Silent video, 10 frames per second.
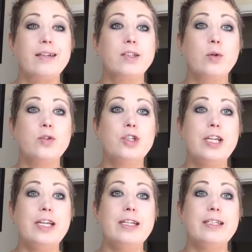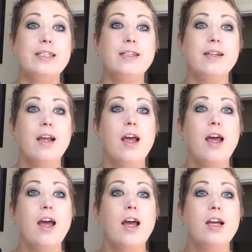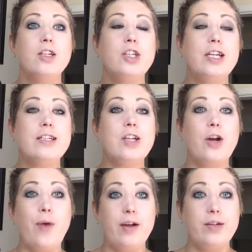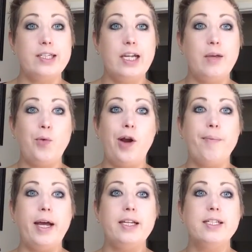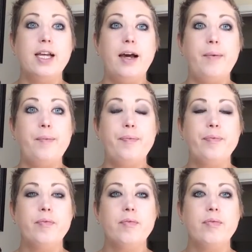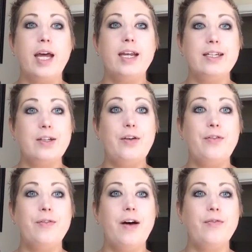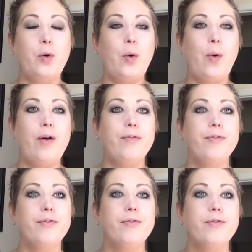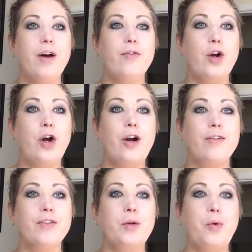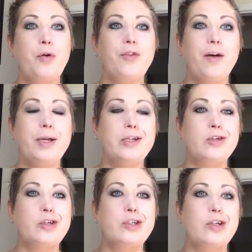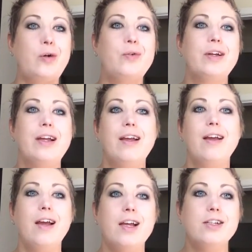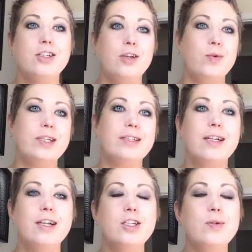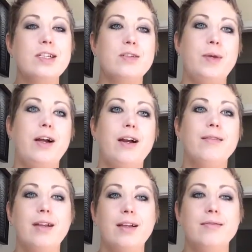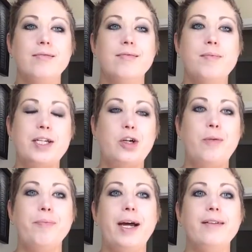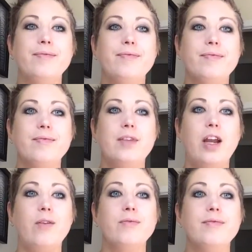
so she's She's not around us anymore, but that is a photo of her, the profile picture. So she was a sweetheart. Miss her, but you know,